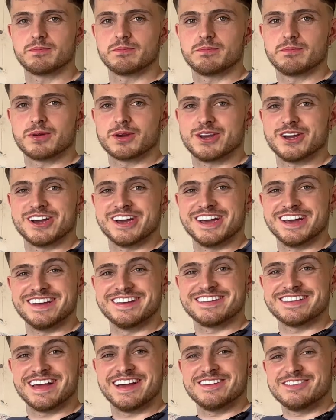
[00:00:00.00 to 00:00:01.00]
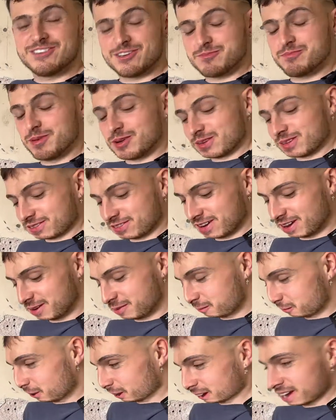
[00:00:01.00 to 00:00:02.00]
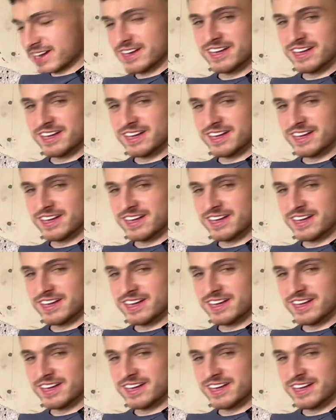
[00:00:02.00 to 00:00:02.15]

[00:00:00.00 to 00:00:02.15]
because I just blew the fucking brick.